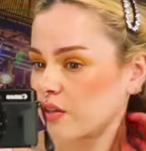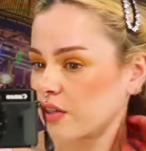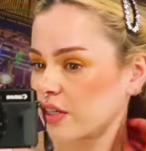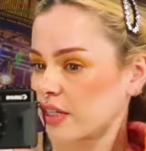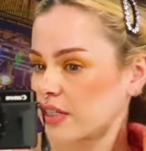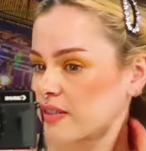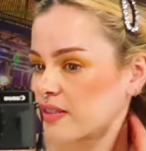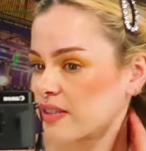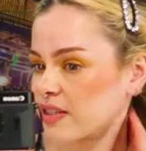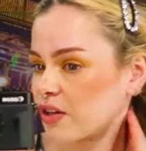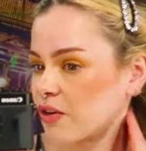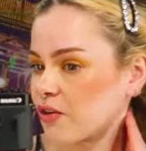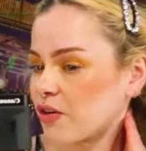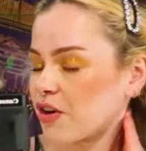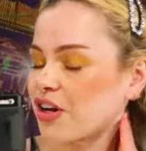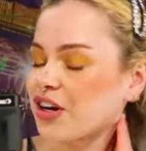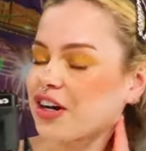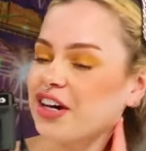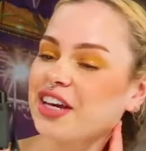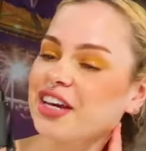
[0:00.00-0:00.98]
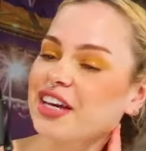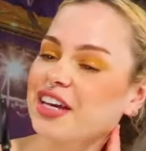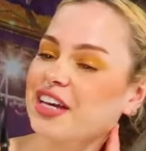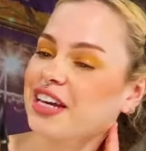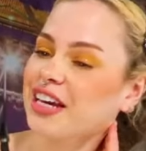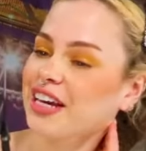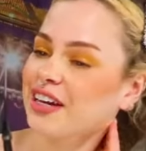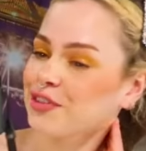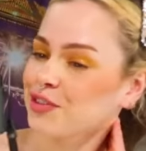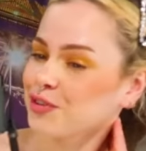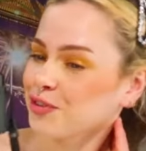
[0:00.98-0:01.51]
Okay, so I
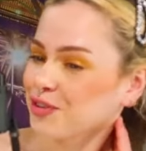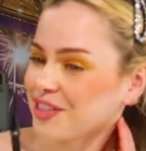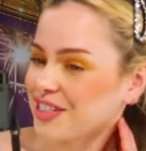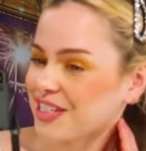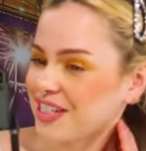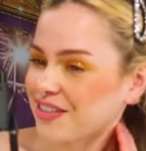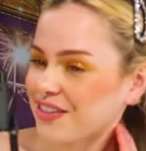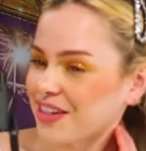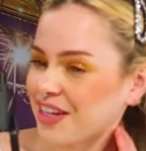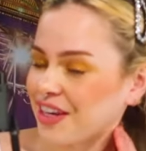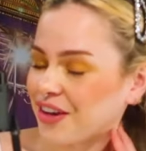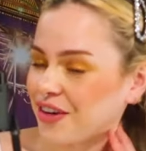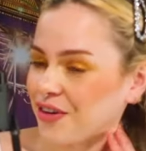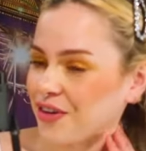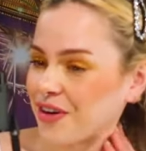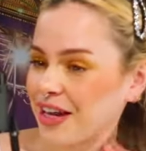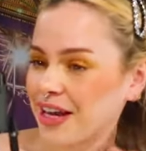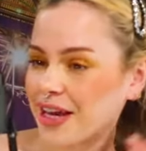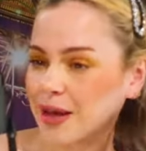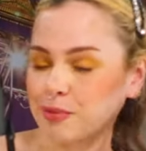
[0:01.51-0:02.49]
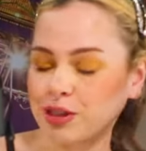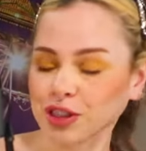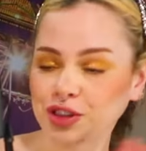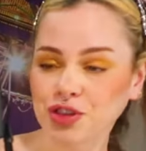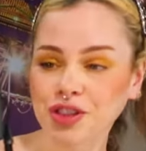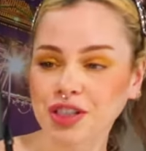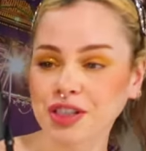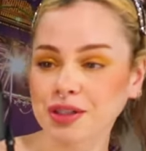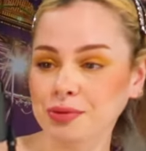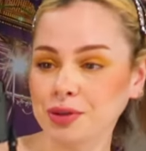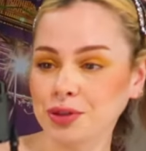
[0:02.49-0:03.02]
have to run down now. I'll
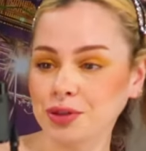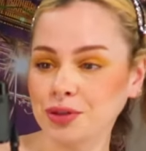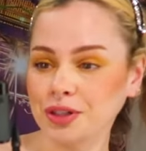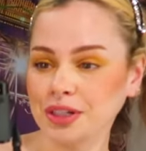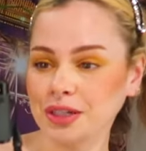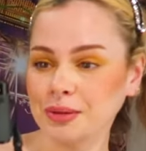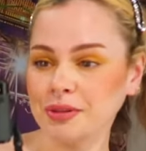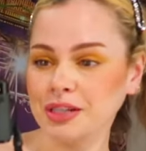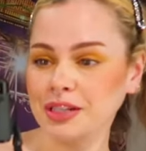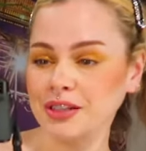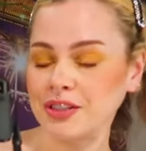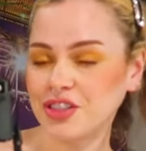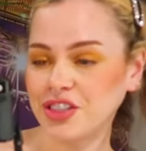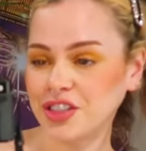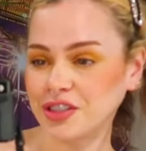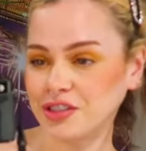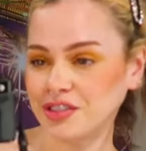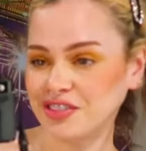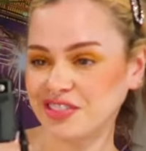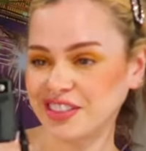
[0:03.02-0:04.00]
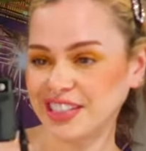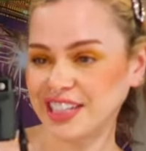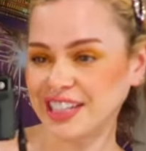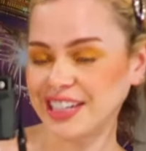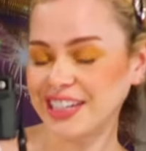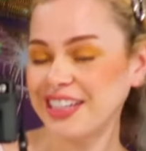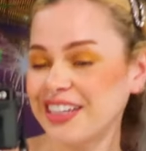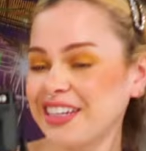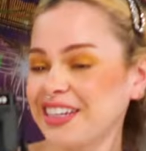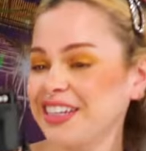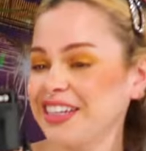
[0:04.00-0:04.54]
try and record a bit of the show if I
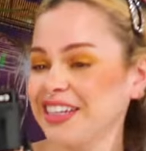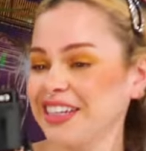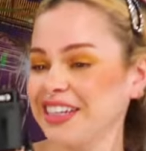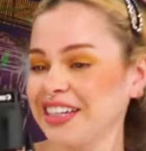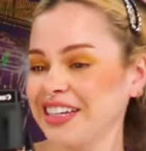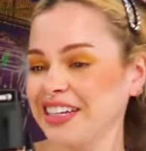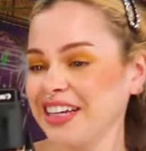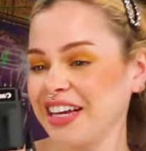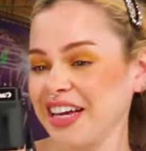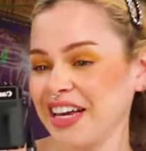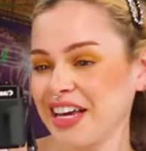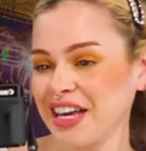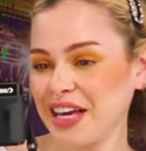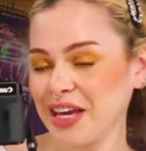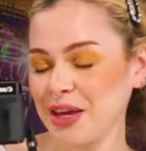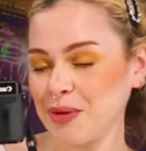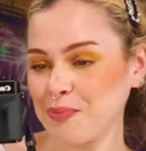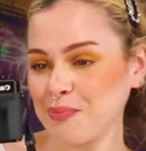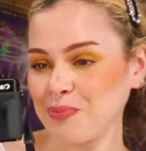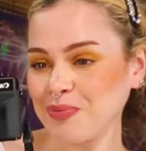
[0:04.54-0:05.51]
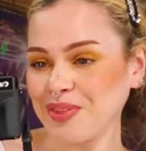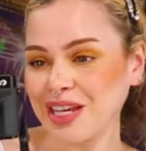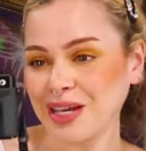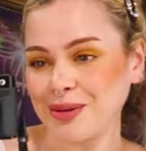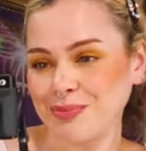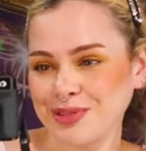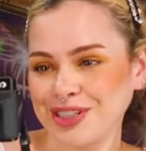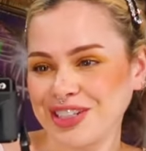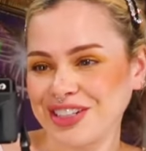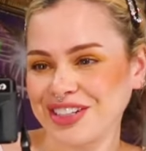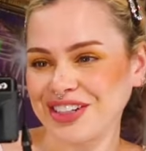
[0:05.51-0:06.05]
can. We
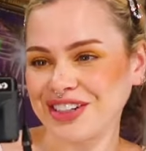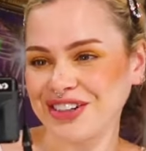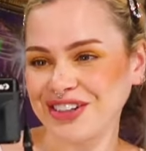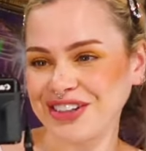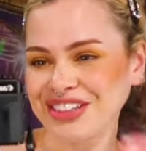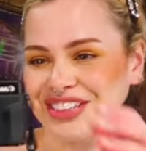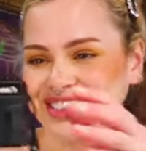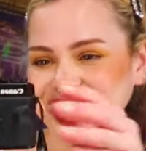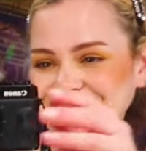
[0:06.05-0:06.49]
gotta go.